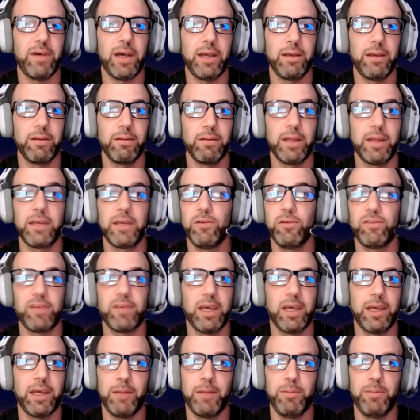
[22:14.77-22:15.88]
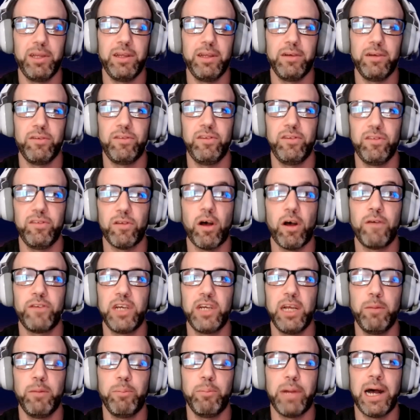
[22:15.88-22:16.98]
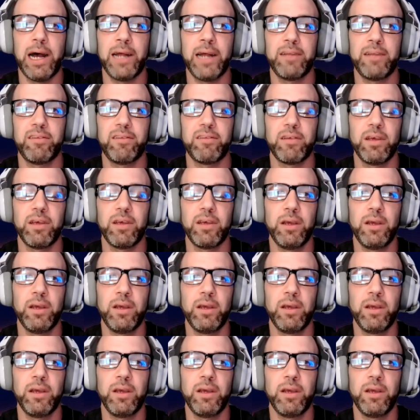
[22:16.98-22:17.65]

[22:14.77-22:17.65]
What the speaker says: And like you said, I mean, there's these off-chain bots,